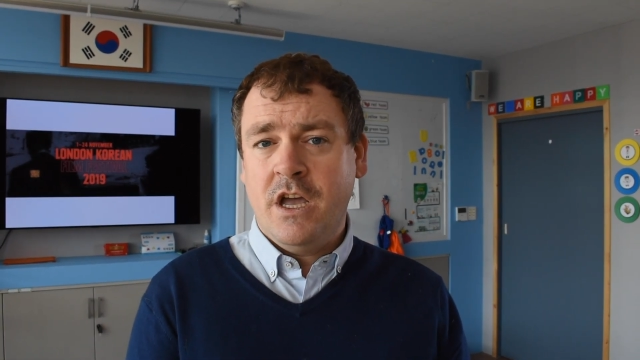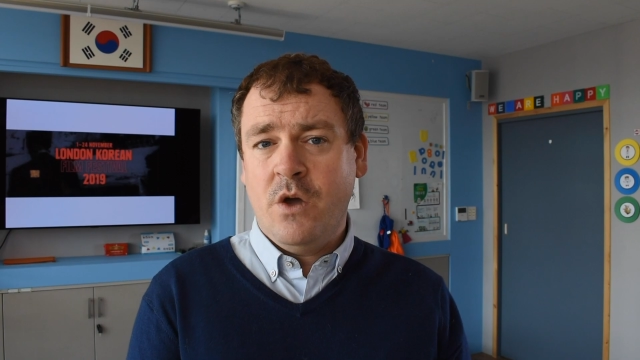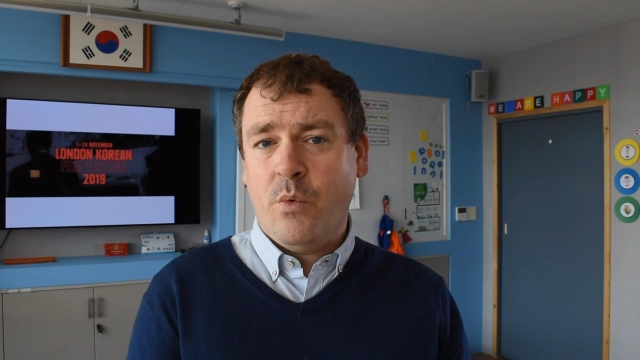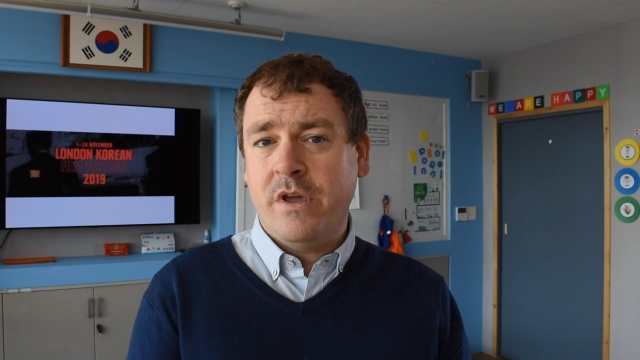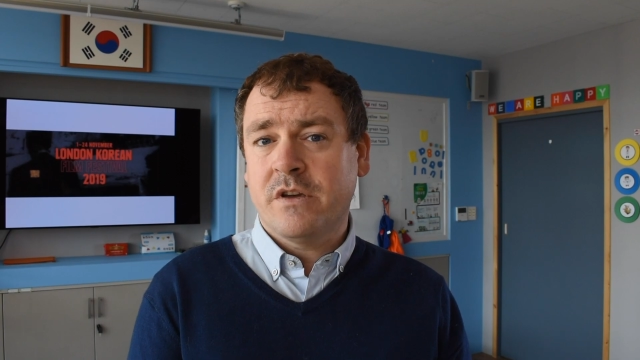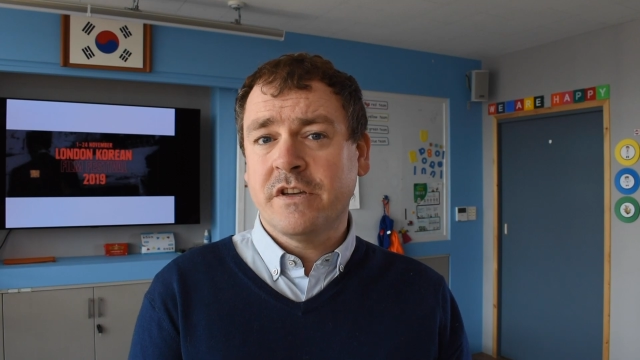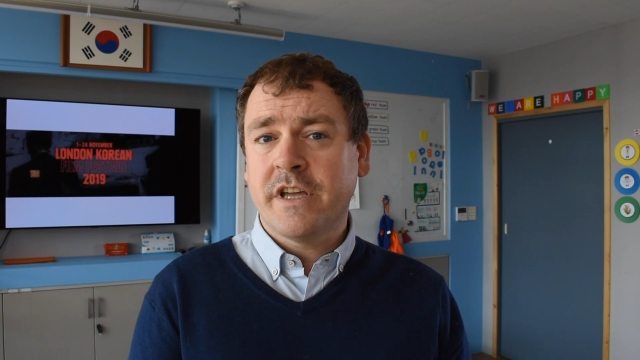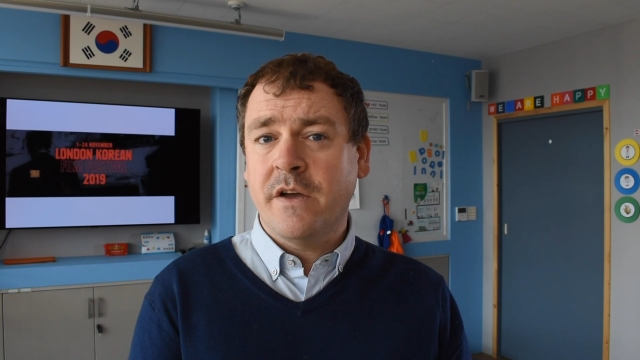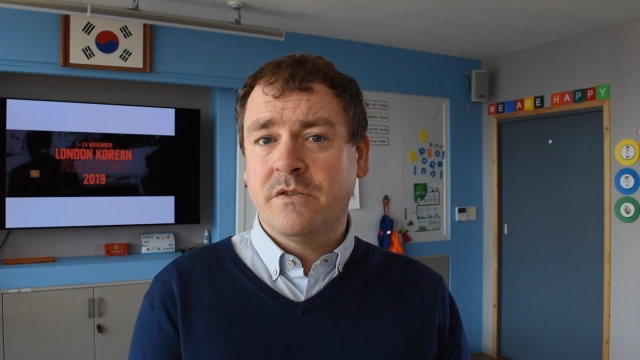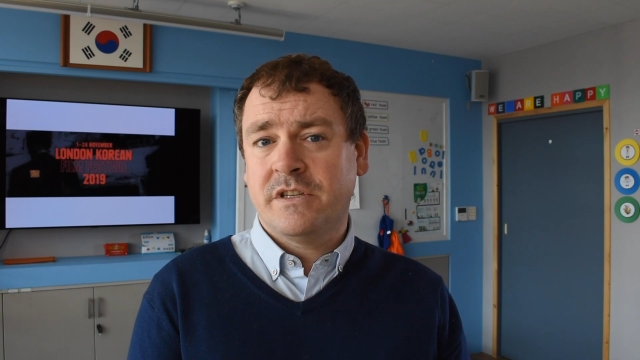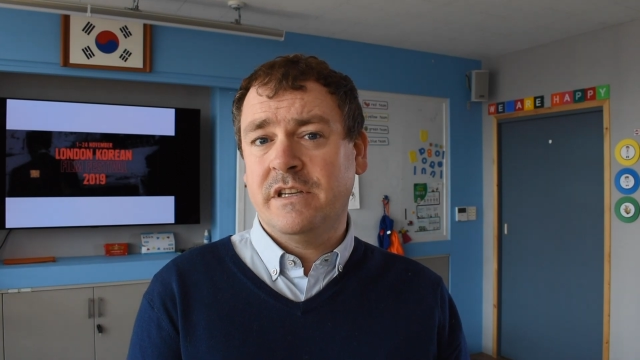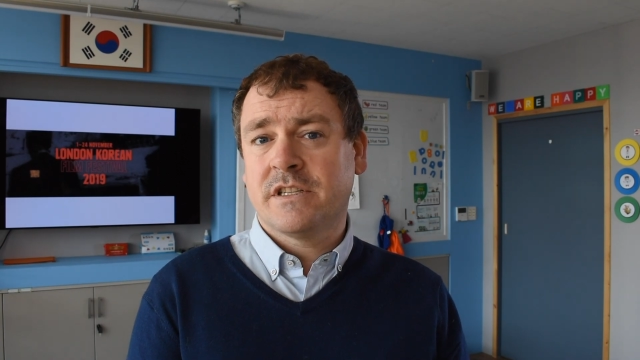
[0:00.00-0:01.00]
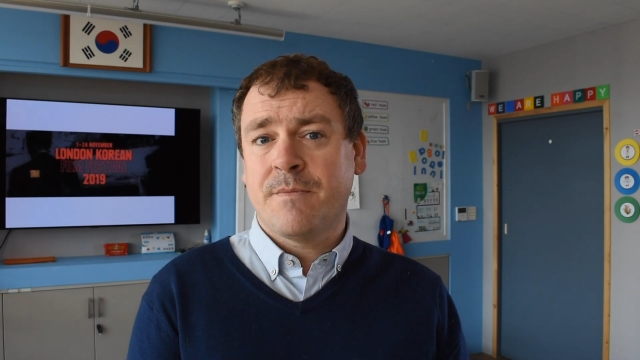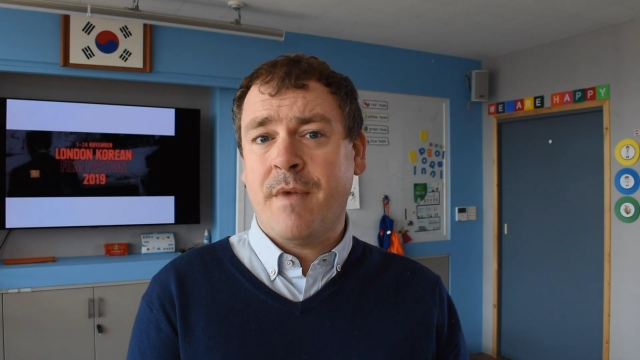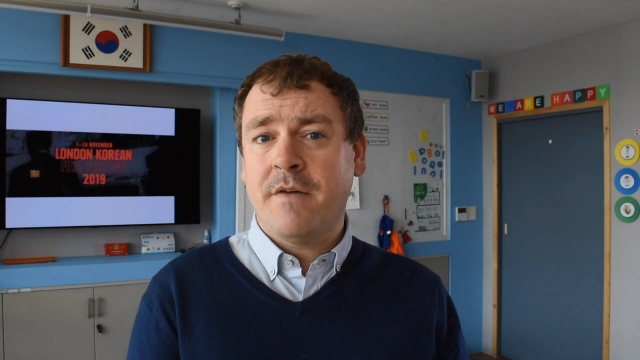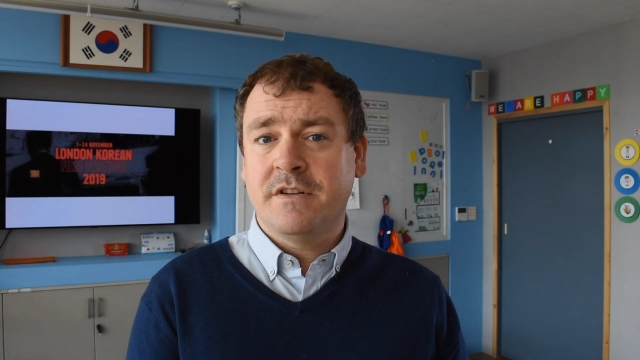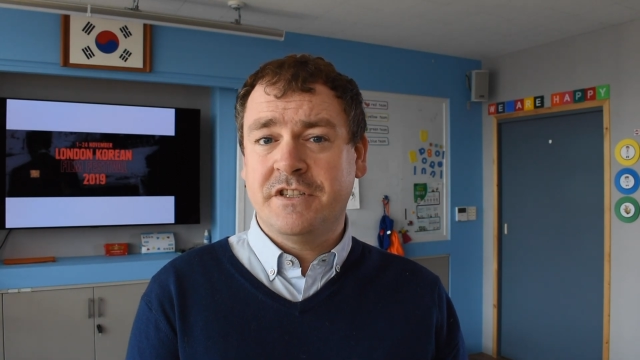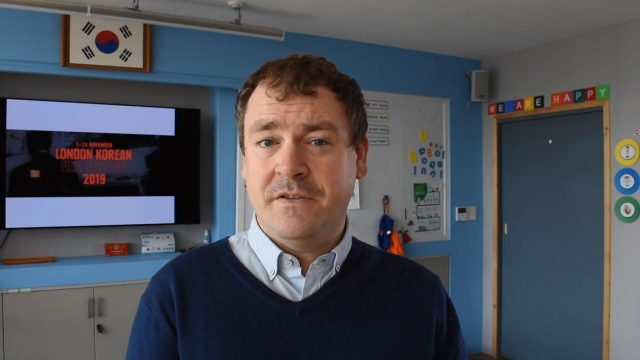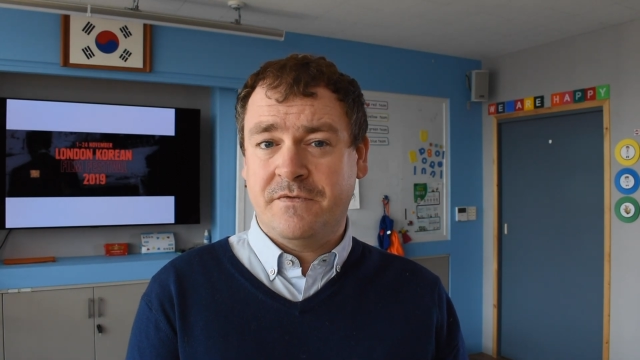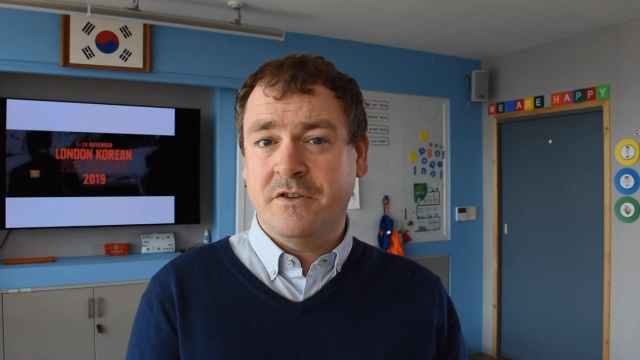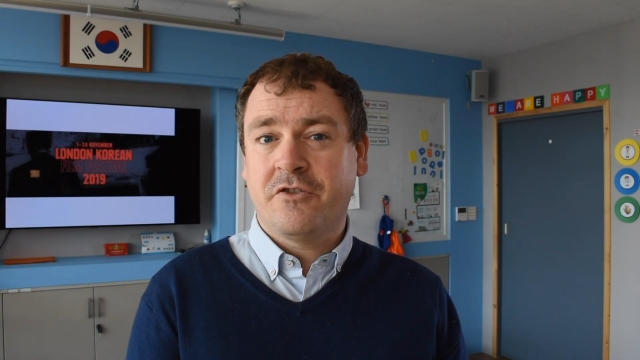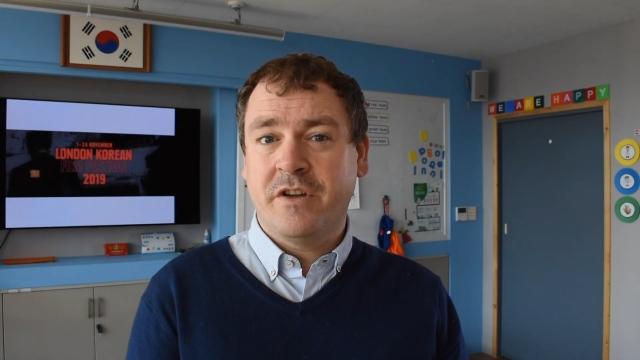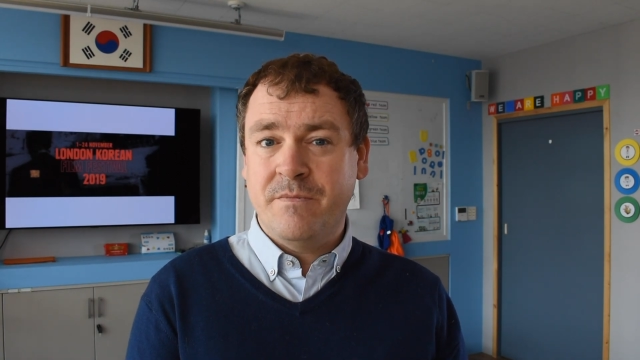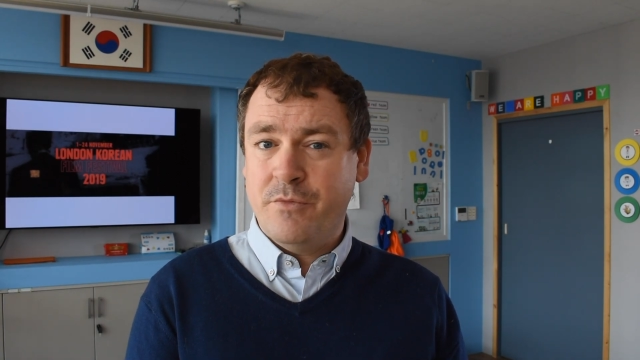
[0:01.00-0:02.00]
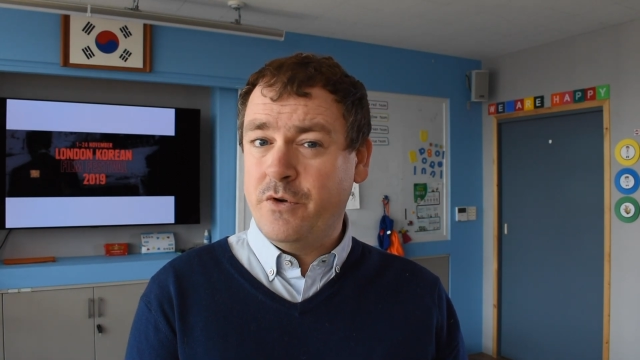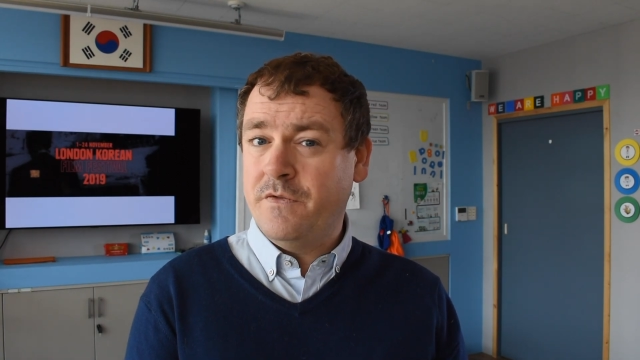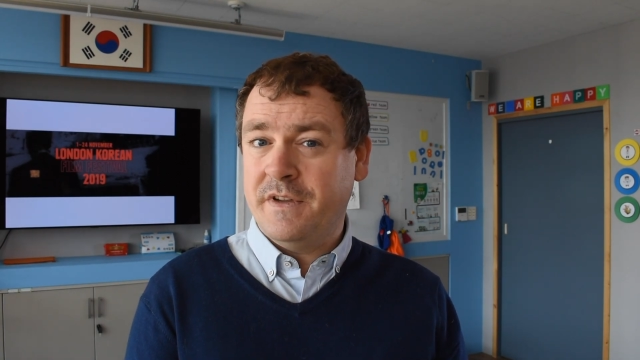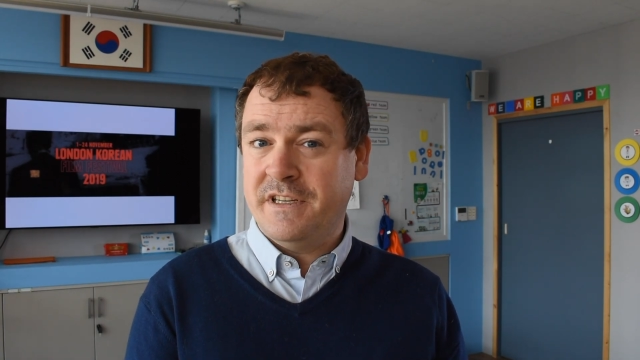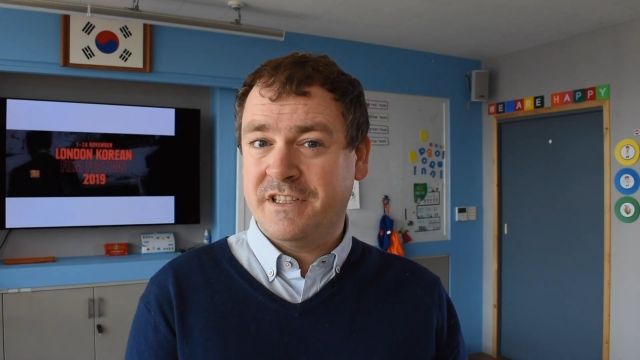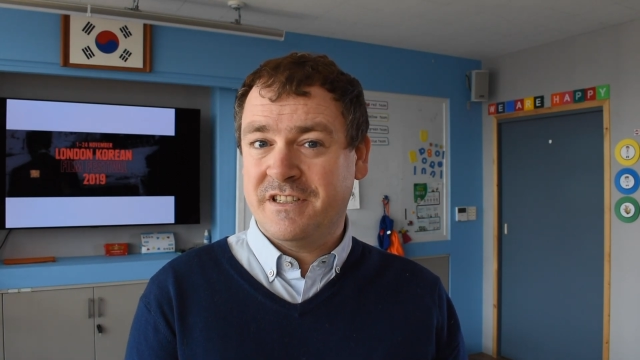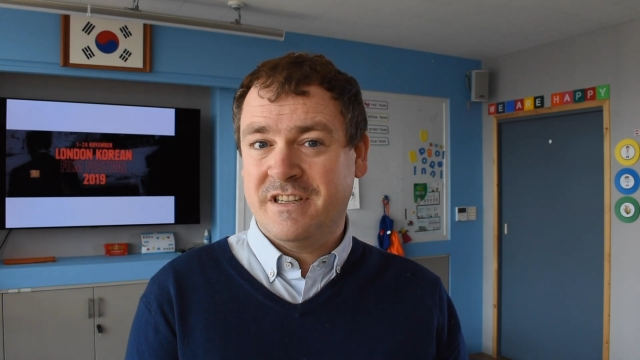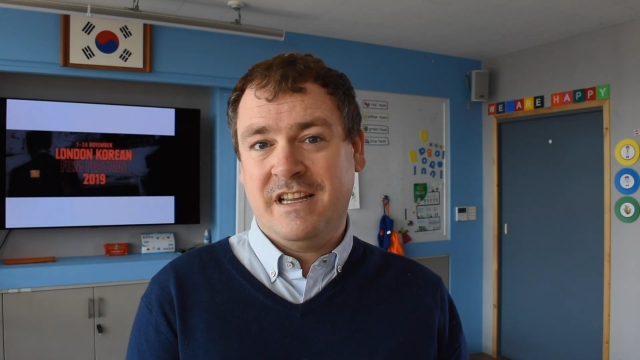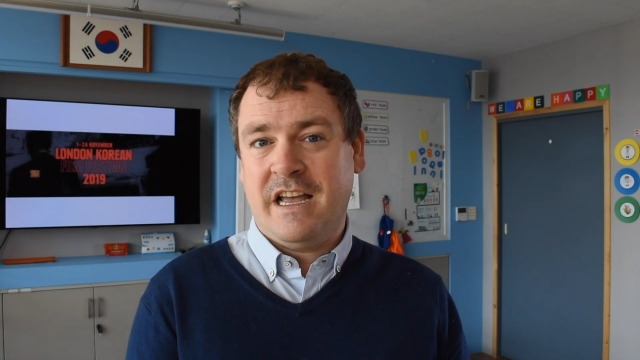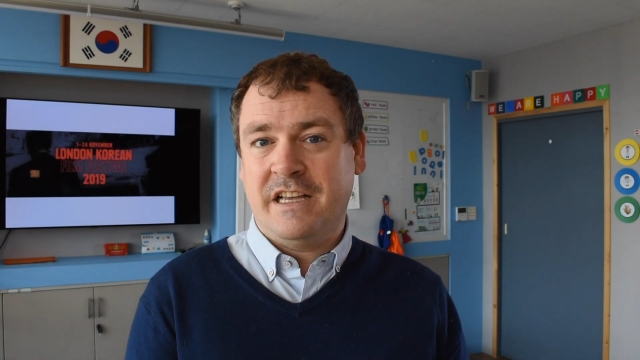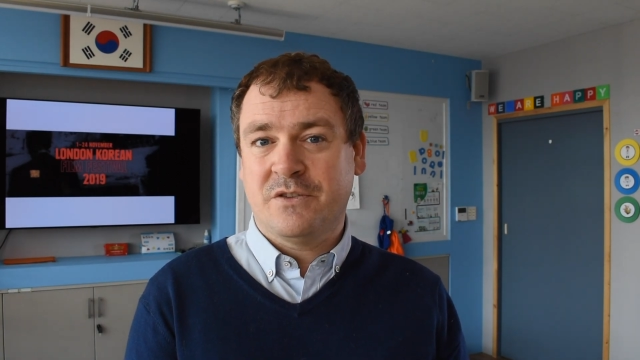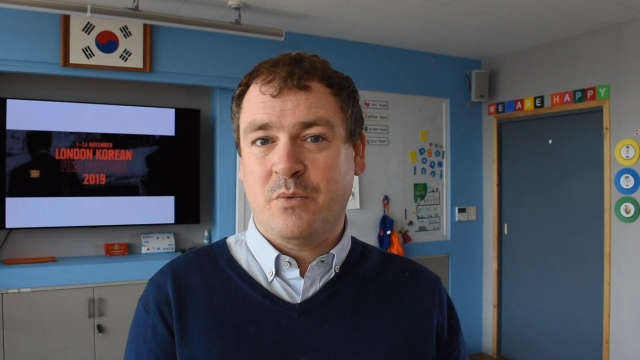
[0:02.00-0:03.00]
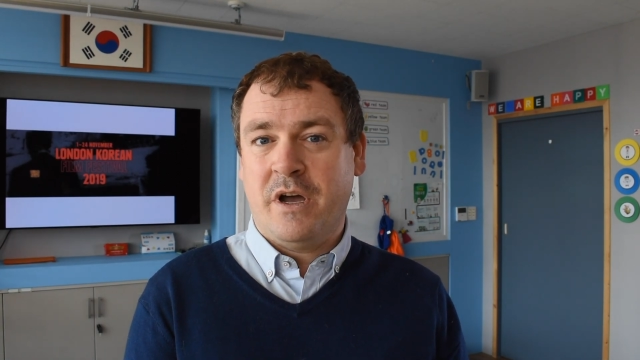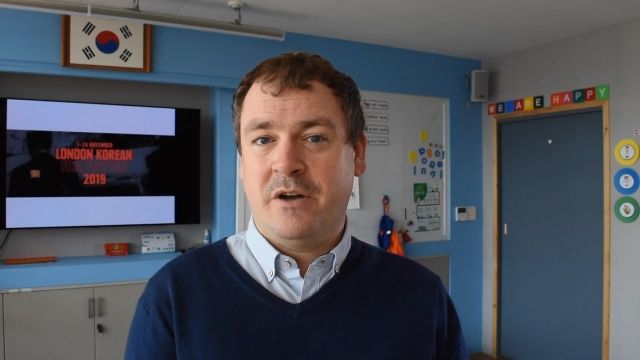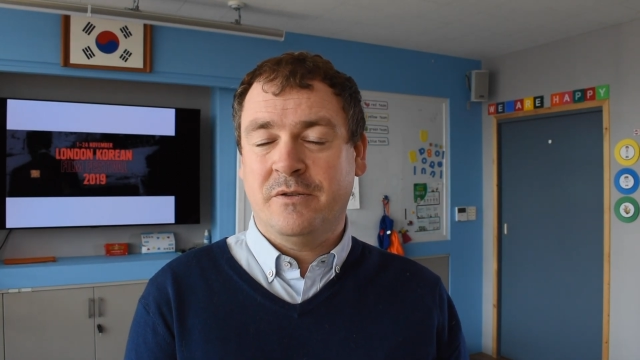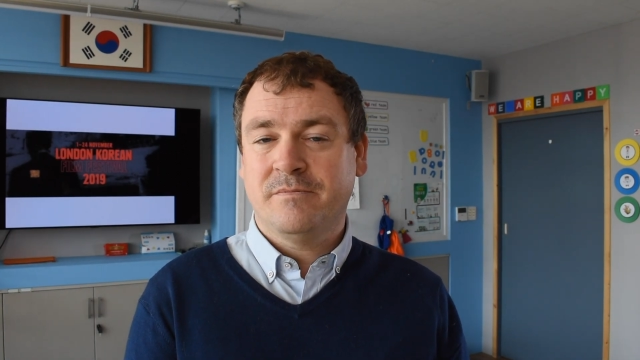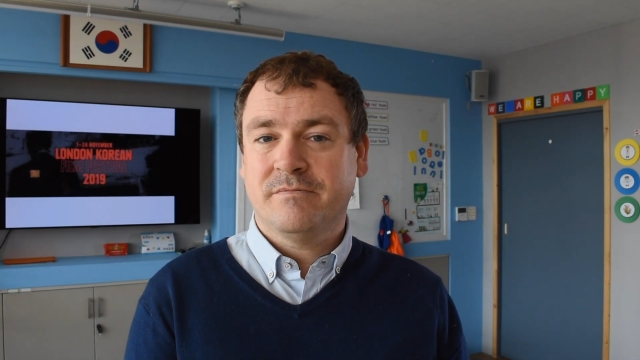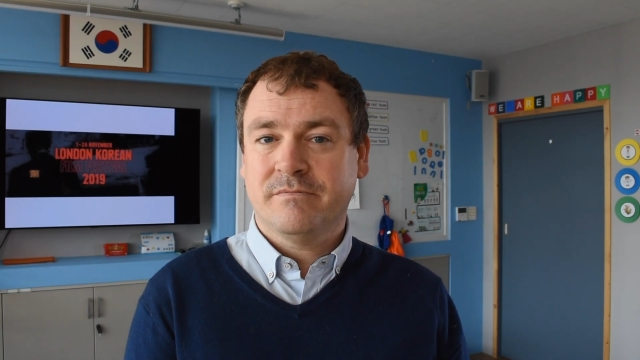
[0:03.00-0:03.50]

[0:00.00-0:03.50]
where you can go and see some other different Korean movies as well.